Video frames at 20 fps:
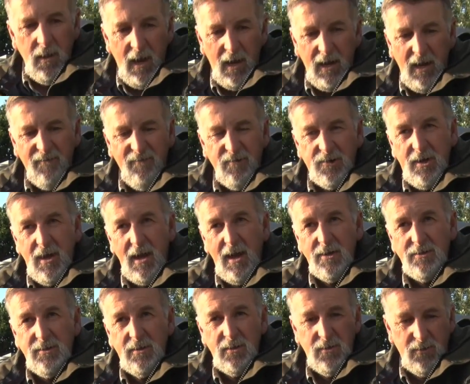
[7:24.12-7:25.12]
an average
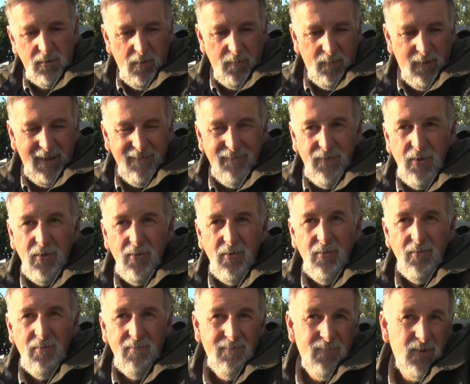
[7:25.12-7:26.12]
caster, this could give
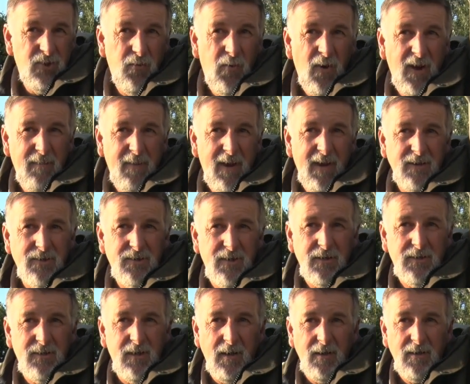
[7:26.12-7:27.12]
you 20 metres
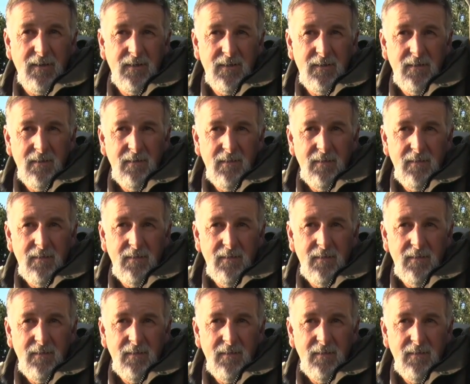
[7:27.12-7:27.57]
distance,